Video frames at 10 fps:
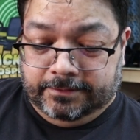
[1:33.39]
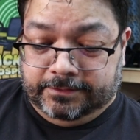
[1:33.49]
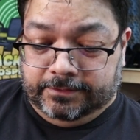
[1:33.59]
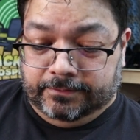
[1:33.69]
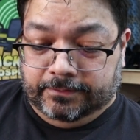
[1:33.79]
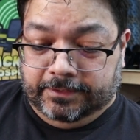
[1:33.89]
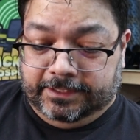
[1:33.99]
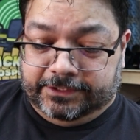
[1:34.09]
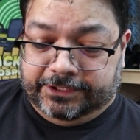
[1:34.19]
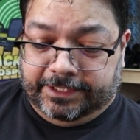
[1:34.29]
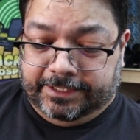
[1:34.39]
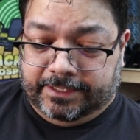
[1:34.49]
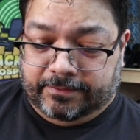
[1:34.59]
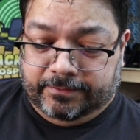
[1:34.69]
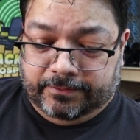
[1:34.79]
So let's check it
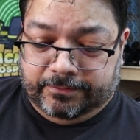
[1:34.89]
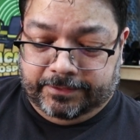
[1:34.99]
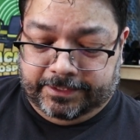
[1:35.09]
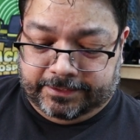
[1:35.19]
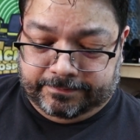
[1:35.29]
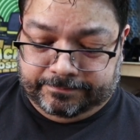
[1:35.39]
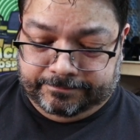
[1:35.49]
out real quick.